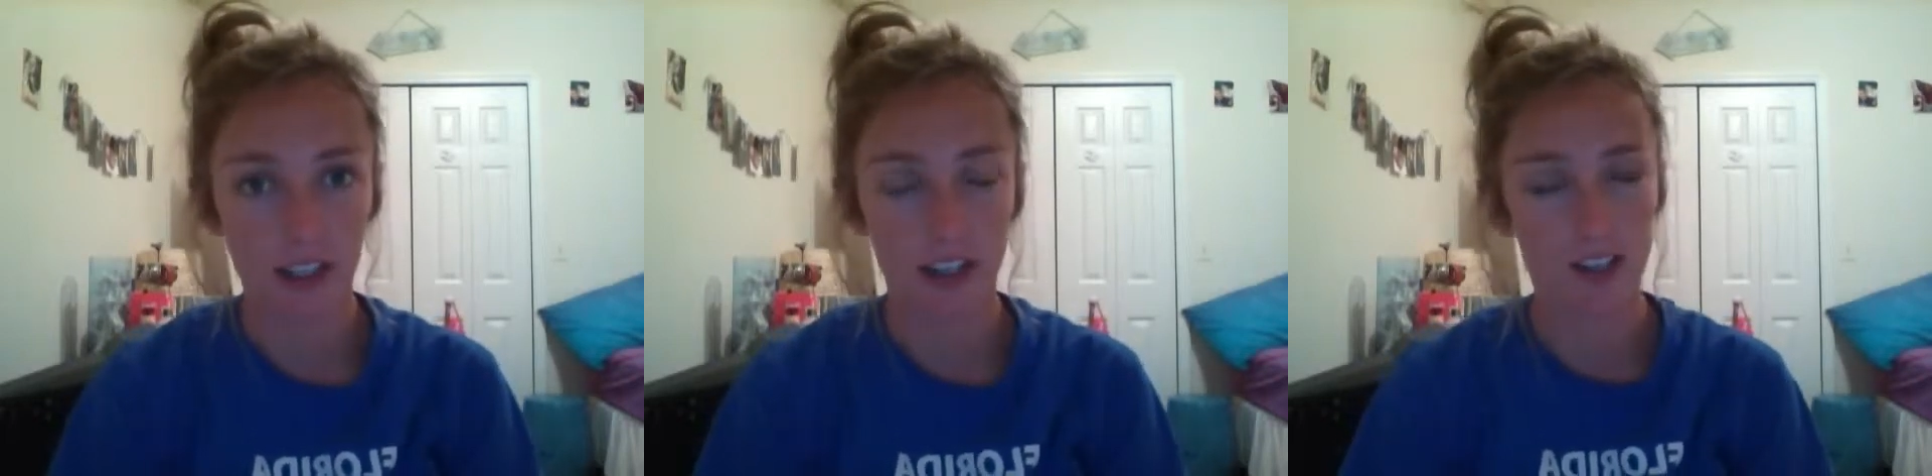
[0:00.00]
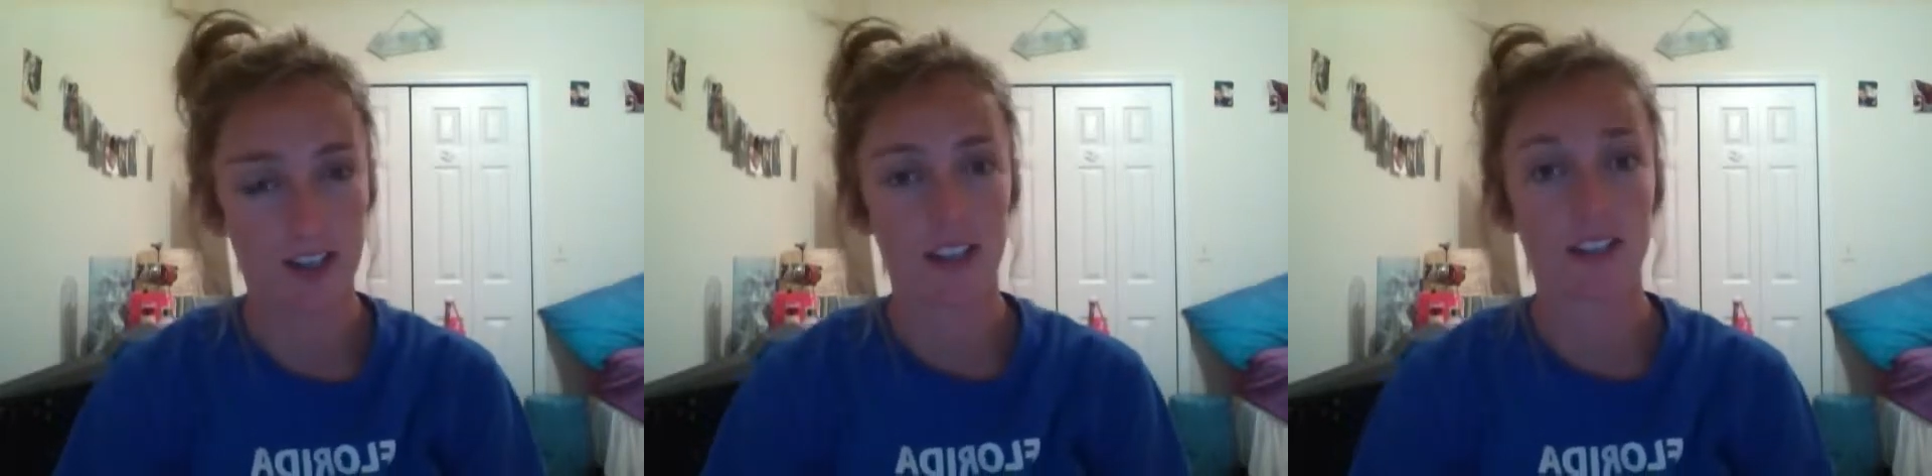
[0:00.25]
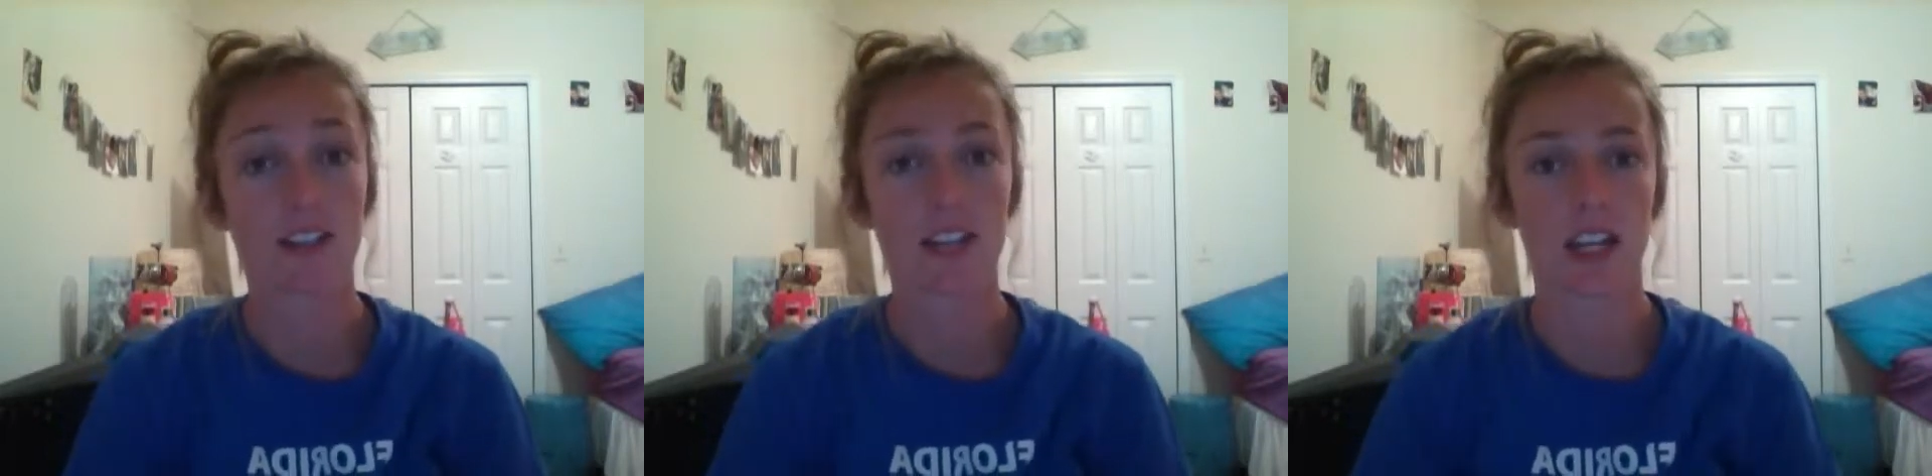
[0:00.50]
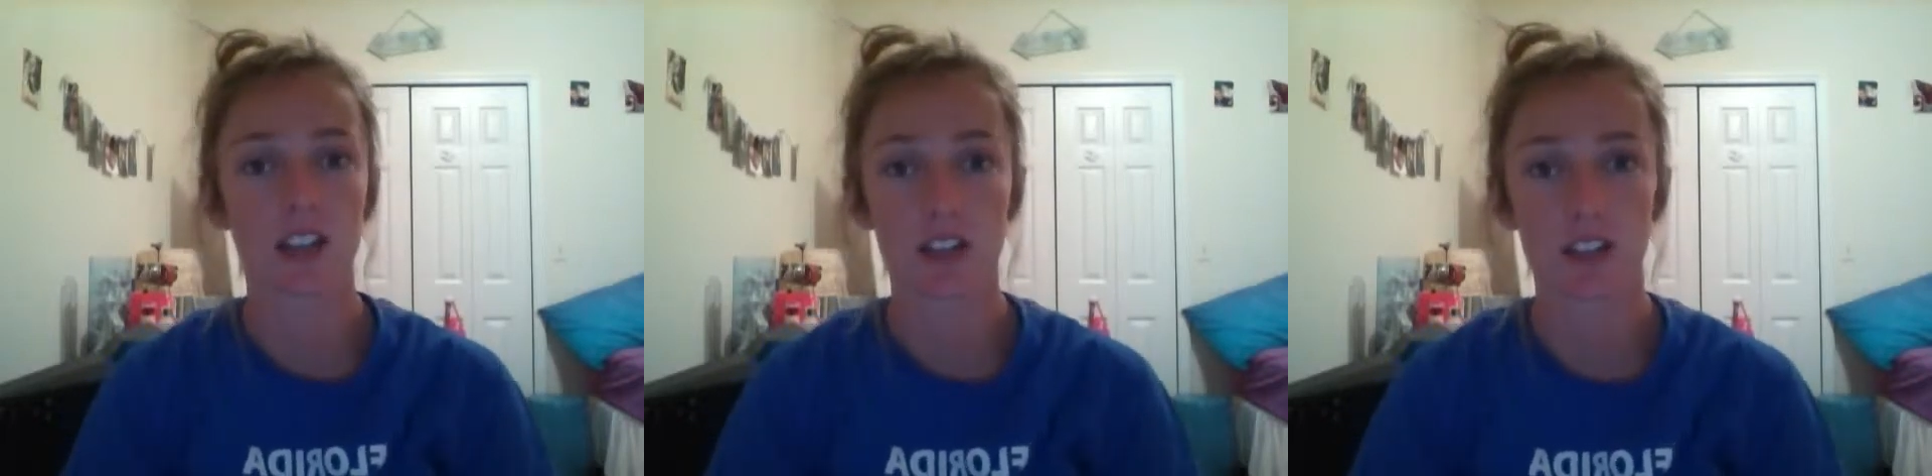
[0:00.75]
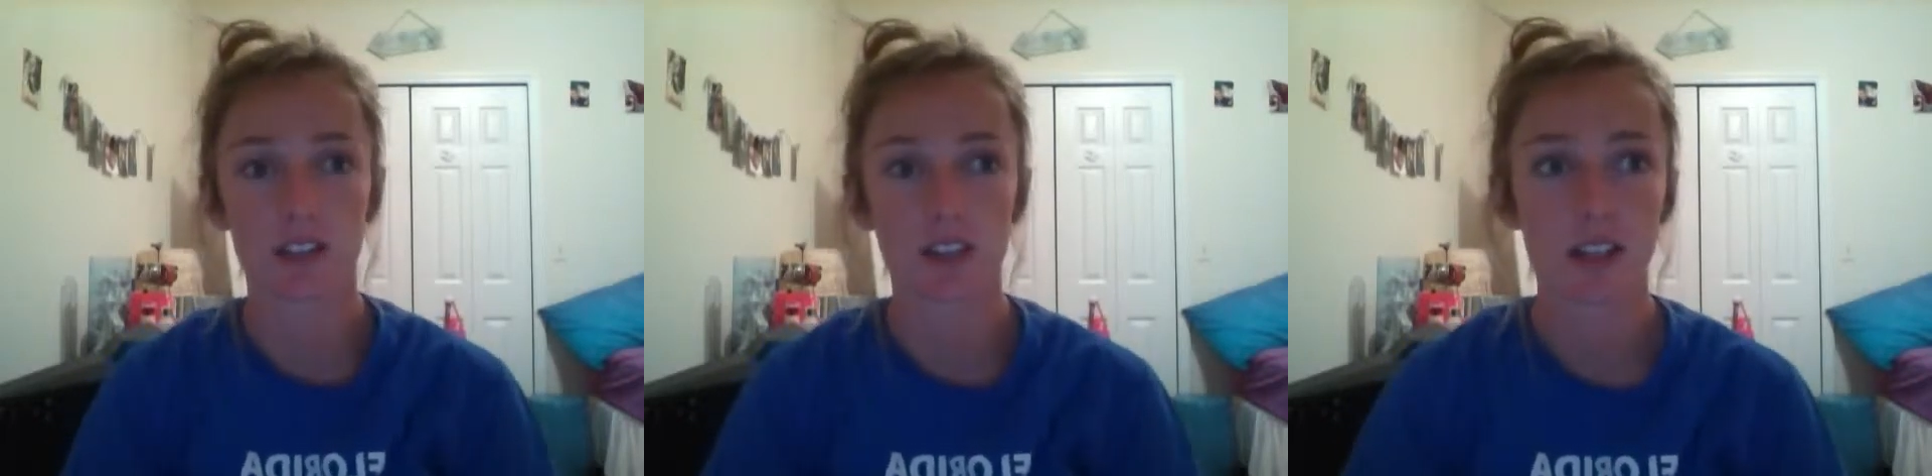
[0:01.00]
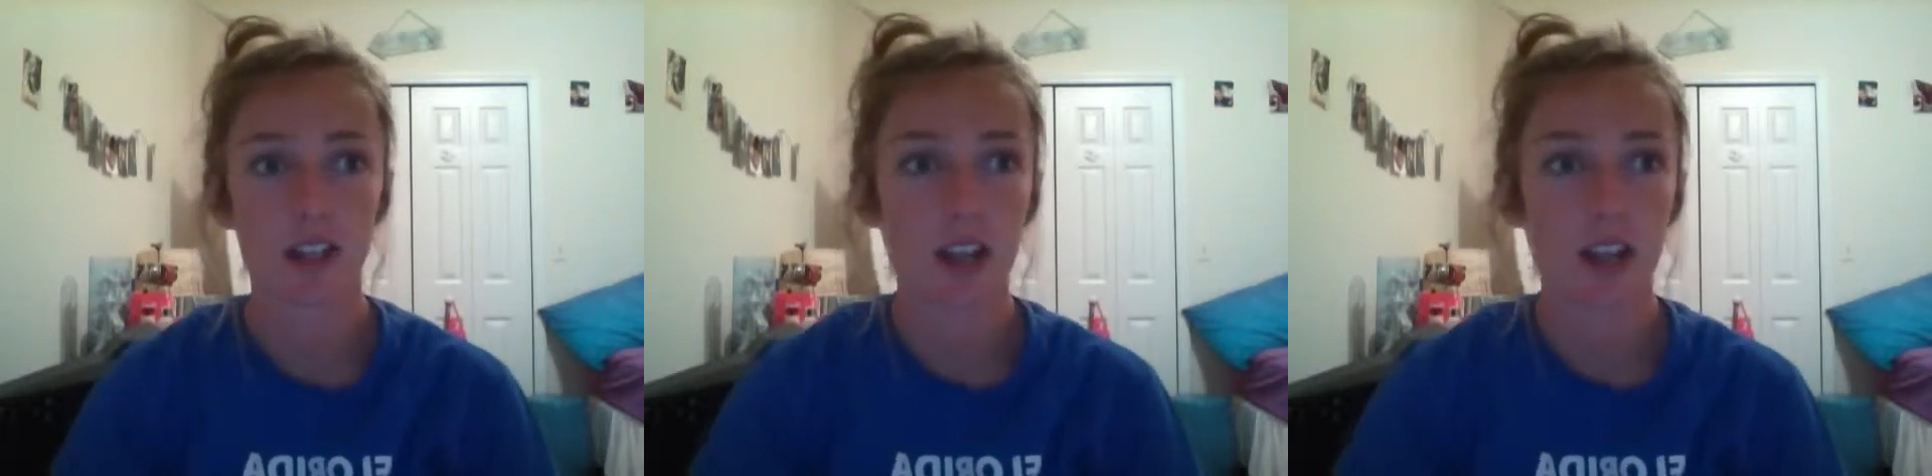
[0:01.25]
is these stages.